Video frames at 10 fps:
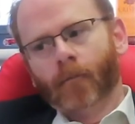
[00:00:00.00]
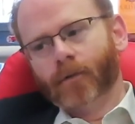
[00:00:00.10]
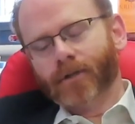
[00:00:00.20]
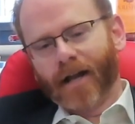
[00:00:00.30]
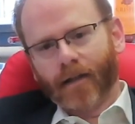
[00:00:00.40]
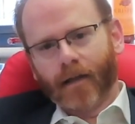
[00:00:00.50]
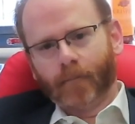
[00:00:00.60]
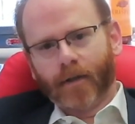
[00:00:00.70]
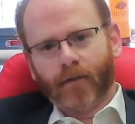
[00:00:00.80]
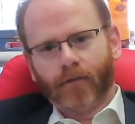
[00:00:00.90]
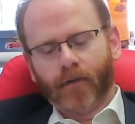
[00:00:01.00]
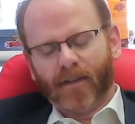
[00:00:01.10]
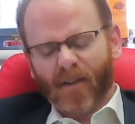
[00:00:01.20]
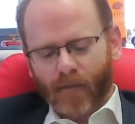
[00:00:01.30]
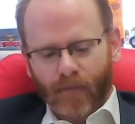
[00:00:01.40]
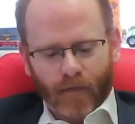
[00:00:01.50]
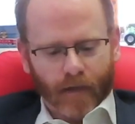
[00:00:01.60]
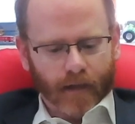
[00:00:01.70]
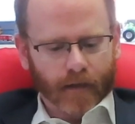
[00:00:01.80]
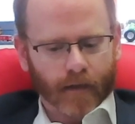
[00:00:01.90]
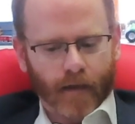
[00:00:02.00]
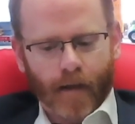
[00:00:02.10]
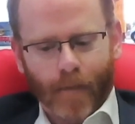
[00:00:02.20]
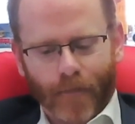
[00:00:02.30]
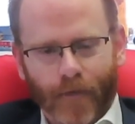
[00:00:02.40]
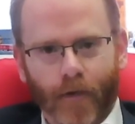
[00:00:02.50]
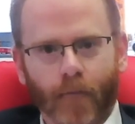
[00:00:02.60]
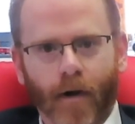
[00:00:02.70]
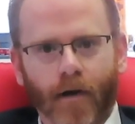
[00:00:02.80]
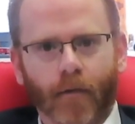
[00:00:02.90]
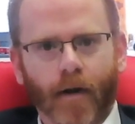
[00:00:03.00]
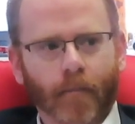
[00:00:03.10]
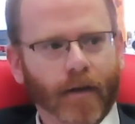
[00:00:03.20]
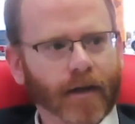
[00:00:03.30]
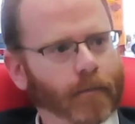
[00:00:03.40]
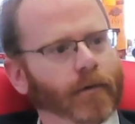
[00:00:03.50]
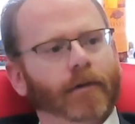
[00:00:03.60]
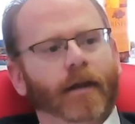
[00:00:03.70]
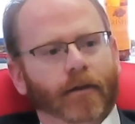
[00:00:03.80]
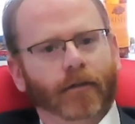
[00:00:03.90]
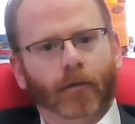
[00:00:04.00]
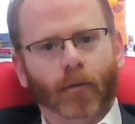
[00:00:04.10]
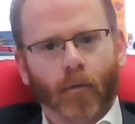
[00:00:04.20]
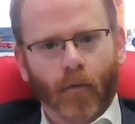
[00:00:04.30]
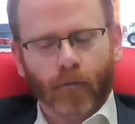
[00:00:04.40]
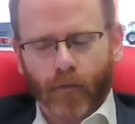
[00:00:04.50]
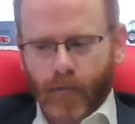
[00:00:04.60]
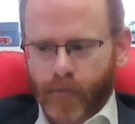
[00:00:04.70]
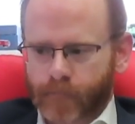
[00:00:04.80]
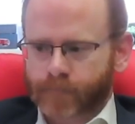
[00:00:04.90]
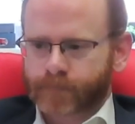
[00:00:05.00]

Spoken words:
which I like because I feel like I'm out there running around in my neighborhood like Theodore Roosevelt,